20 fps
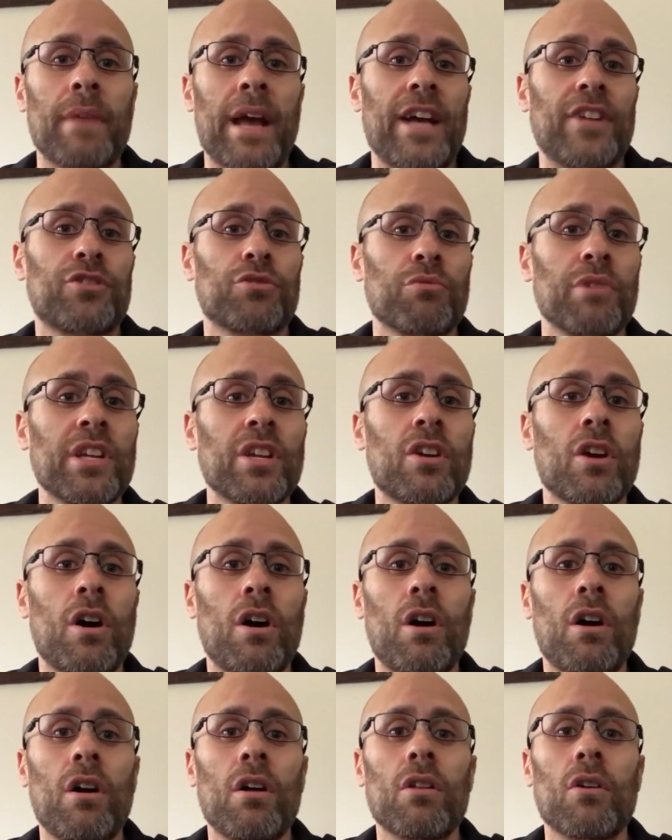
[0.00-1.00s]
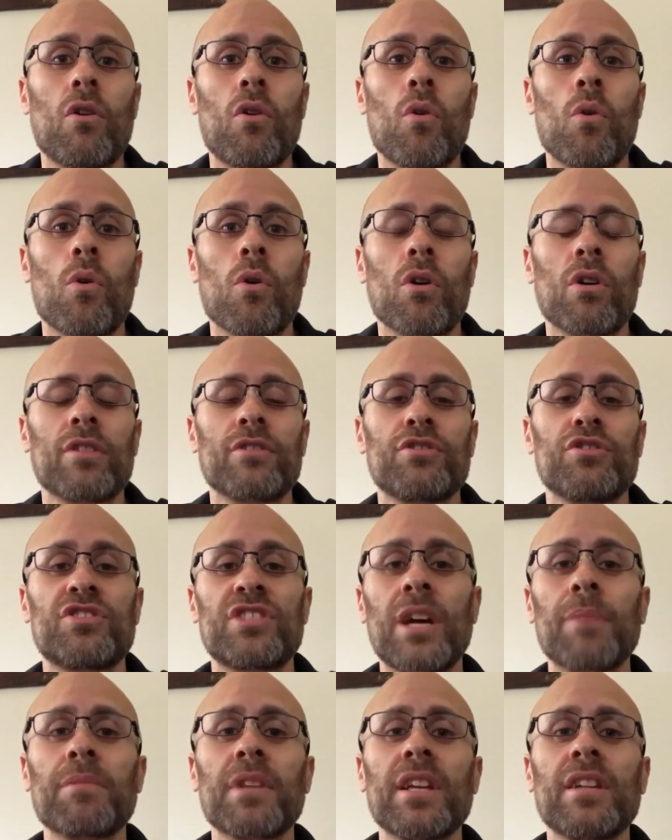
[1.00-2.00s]
mass recall or do
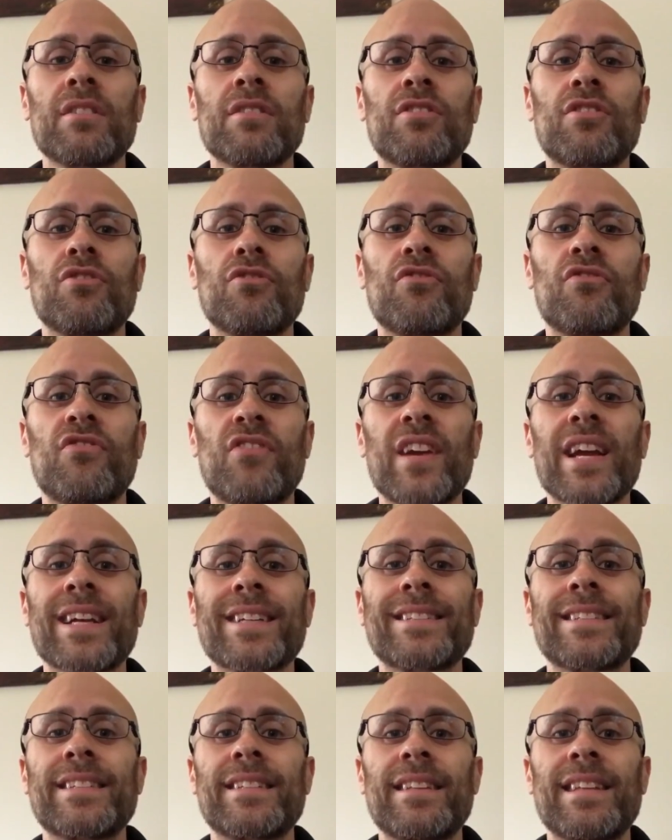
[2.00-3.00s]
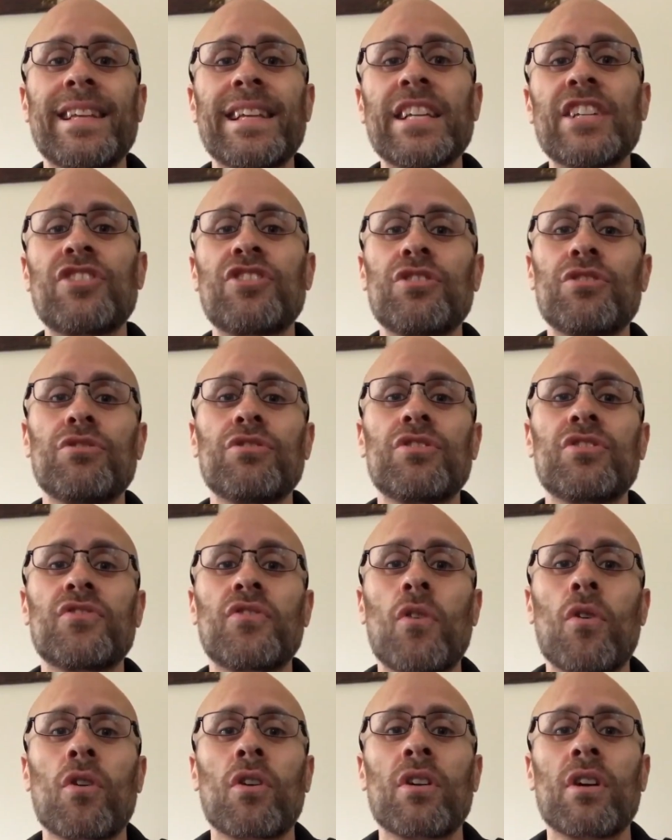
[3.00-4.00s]
something to fix the issues
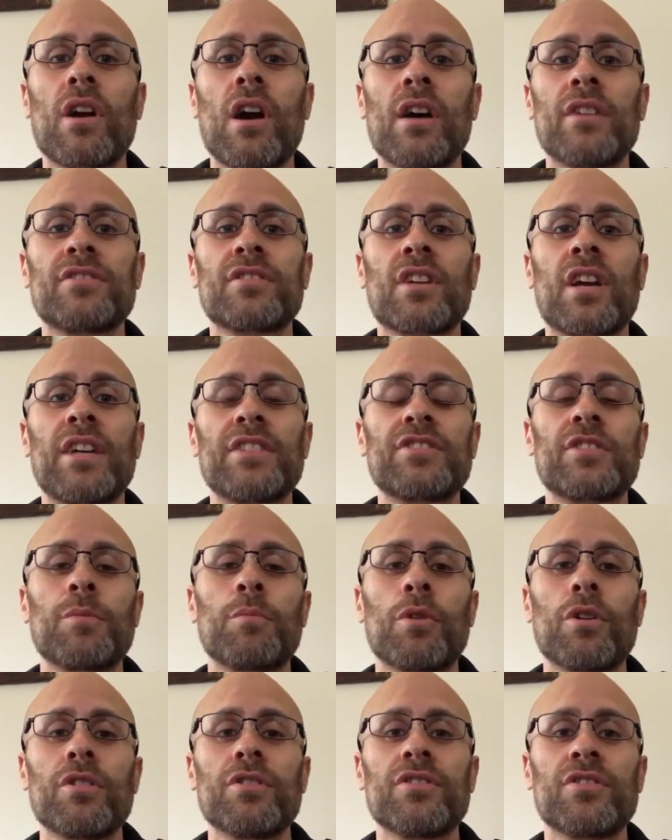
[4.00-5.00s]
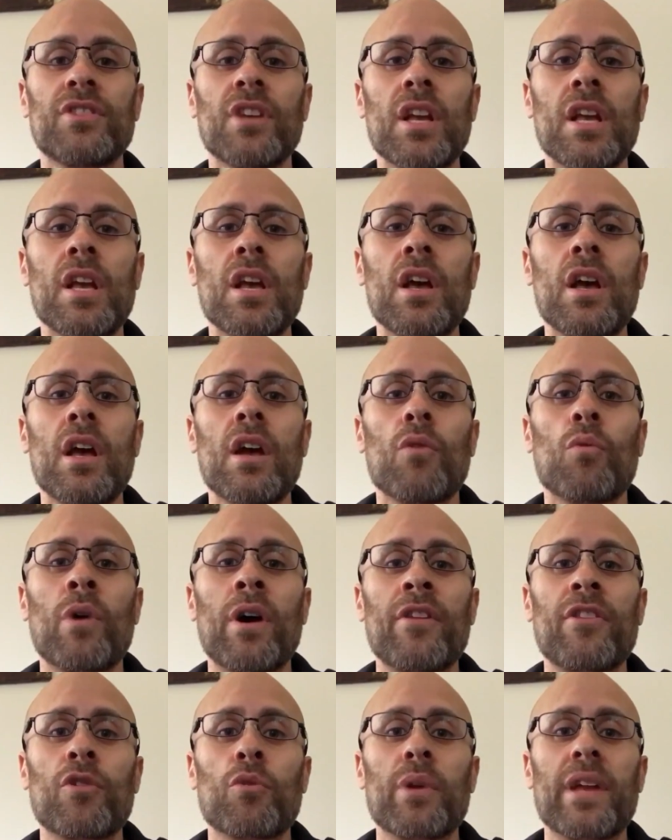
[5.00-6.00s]
for us customers,
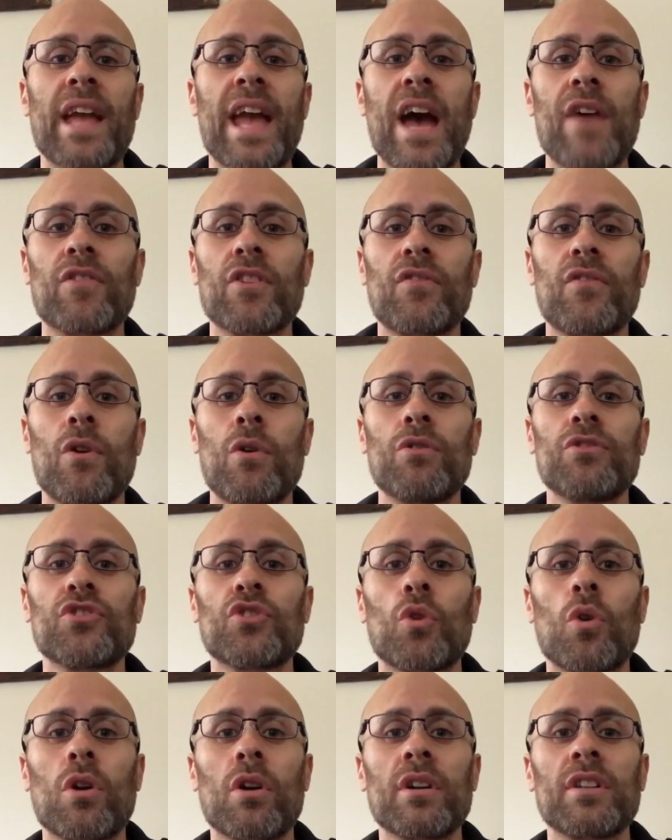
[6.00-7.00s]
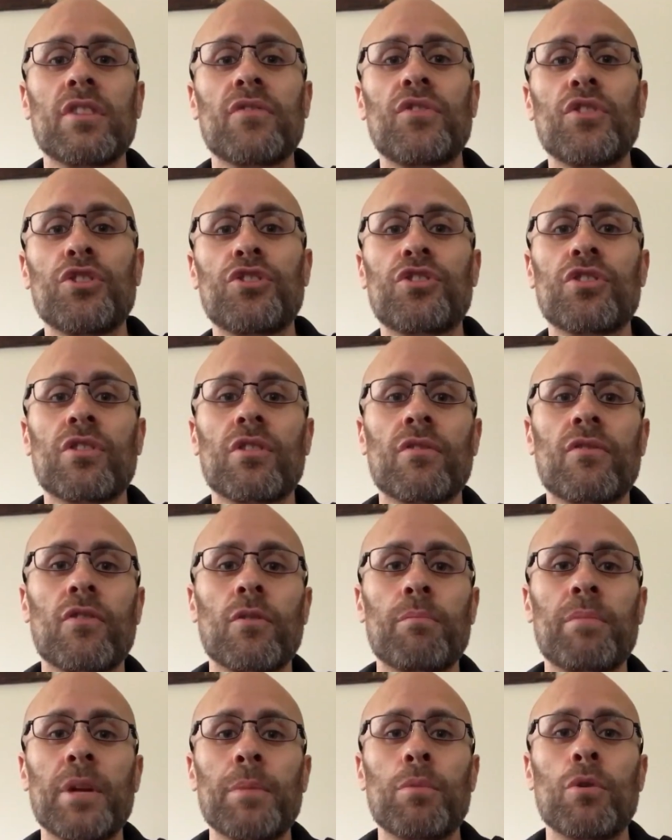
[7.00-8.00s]
whether we have the phones or in the future
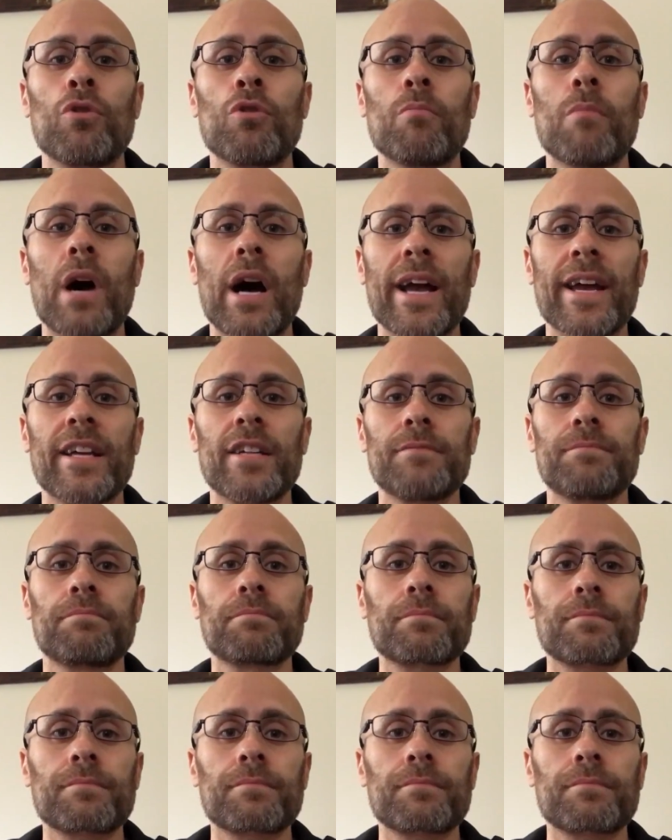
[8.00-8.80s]
for people who buy it.